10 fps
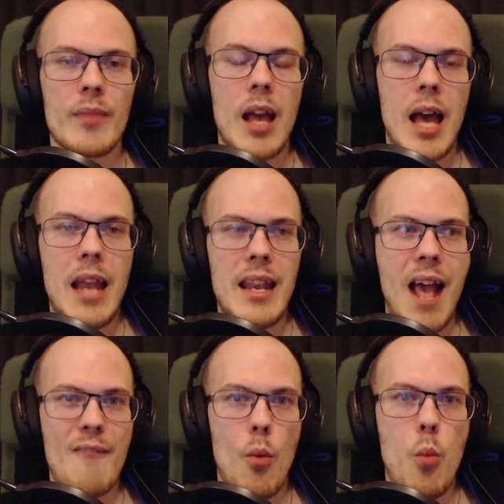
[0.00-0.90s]
And they
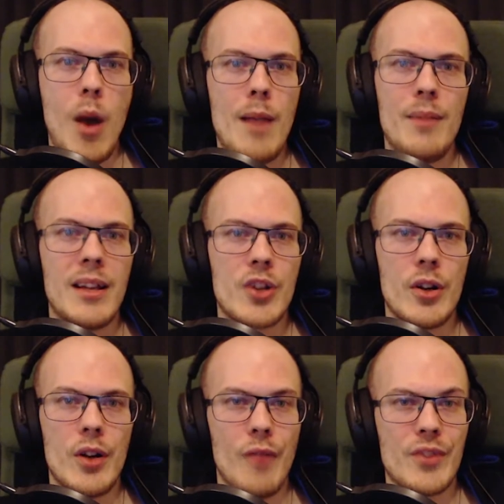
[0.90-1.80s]
have one
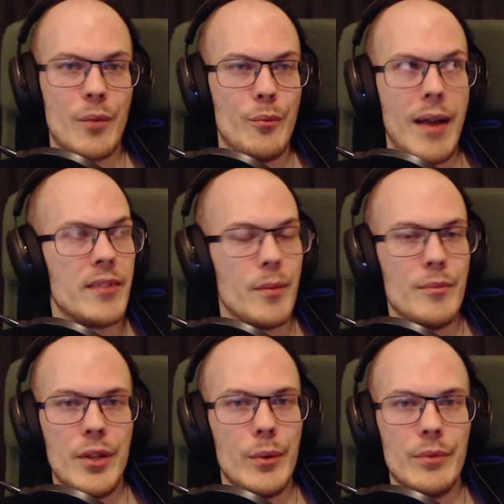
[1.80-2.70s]
picture of some random
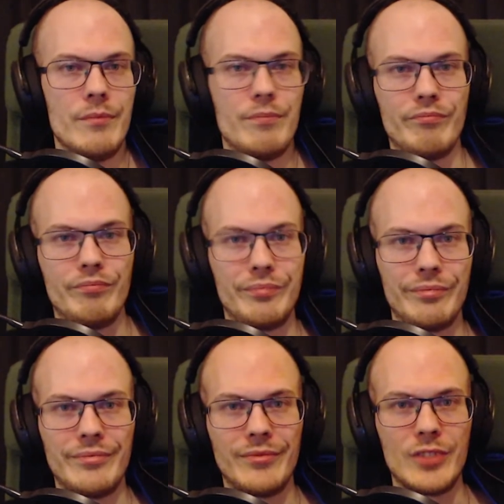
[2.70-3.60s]
dude
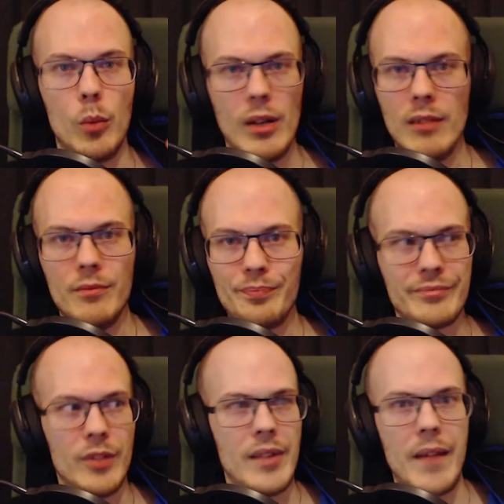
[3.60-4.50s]
somewhere
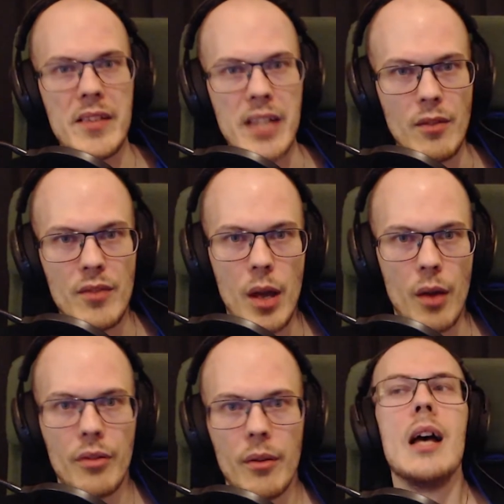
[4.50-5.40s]
on the other side of the
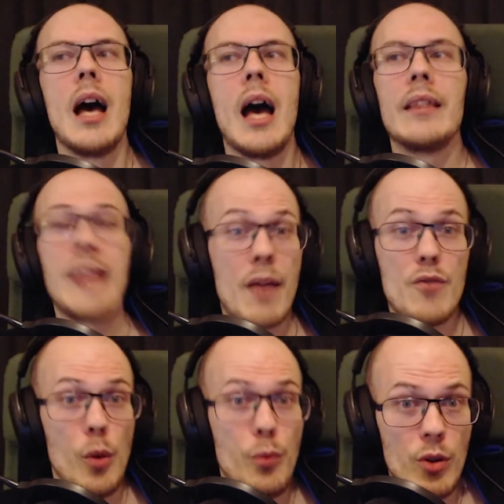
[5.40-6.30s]
earth. They have
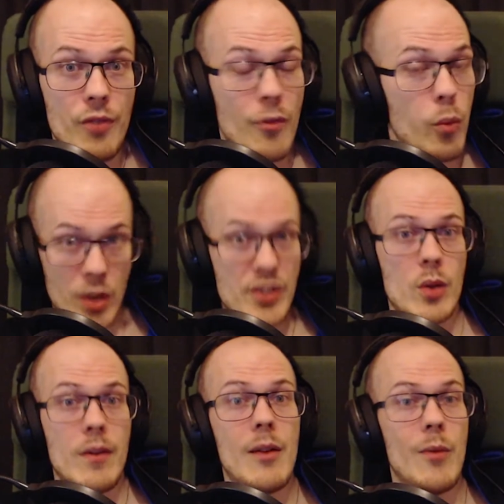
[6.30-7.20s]
no proof
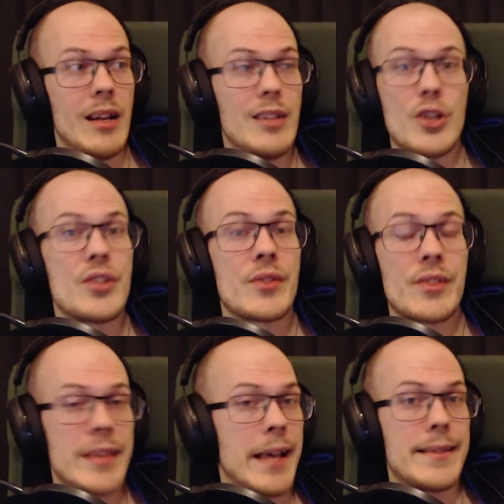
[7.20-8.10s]
whatsoever. It just
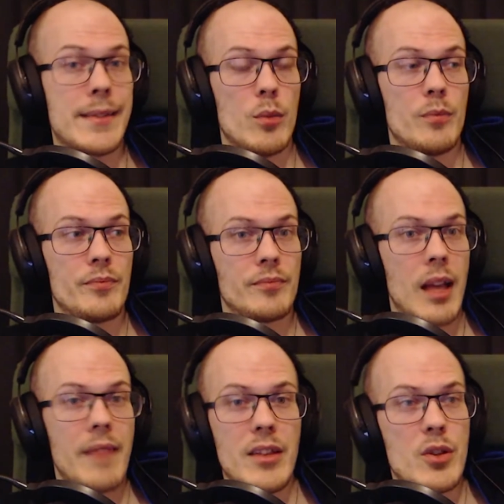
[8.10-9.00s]
says,
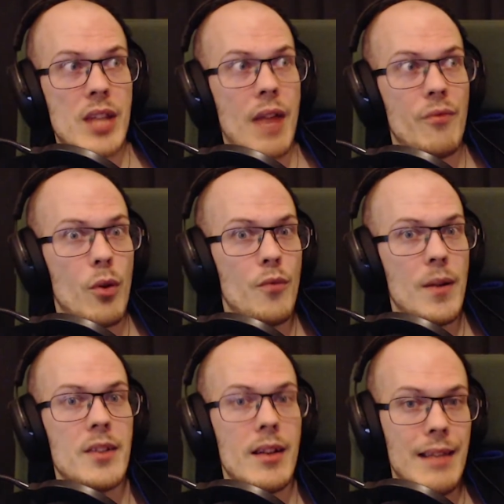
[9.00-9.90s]
they just have
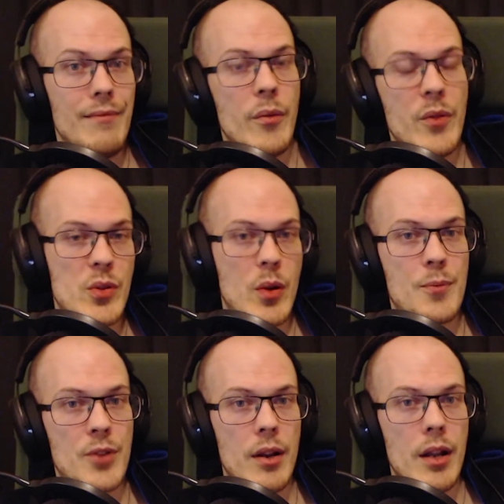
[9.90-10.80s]
written in the
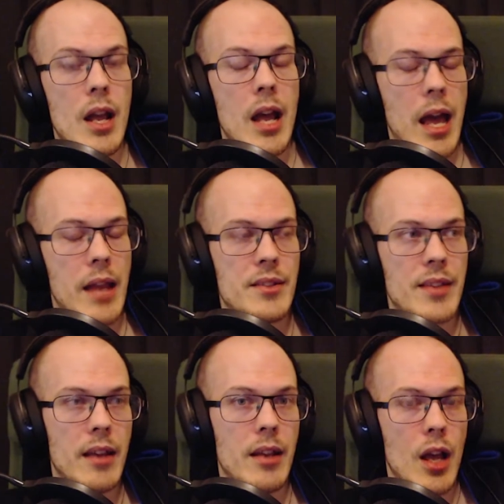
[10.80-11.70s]
description and
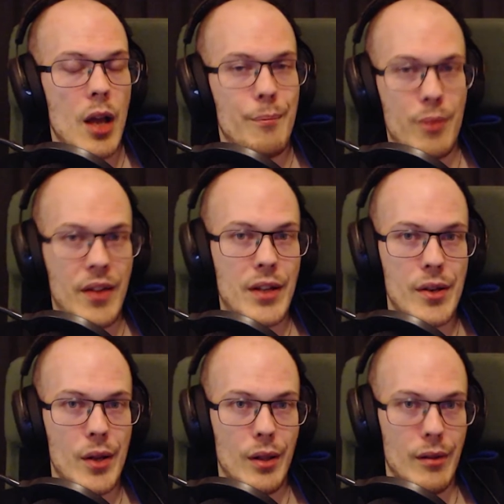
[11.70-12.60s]
said
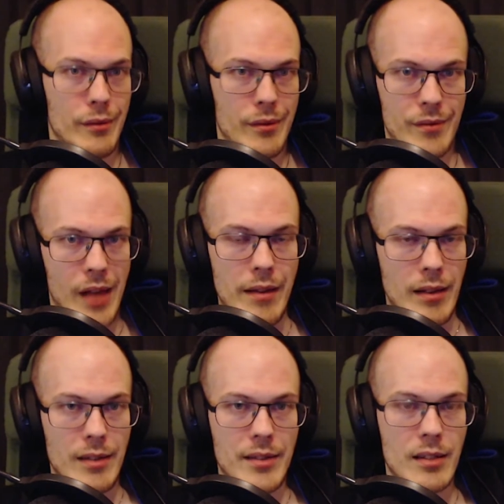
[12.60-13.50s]
professional
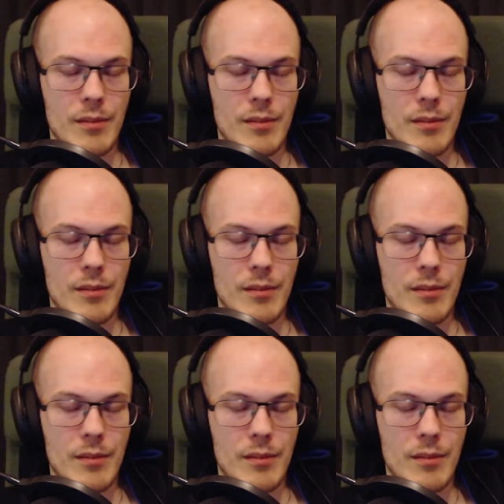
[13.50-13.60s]
analytic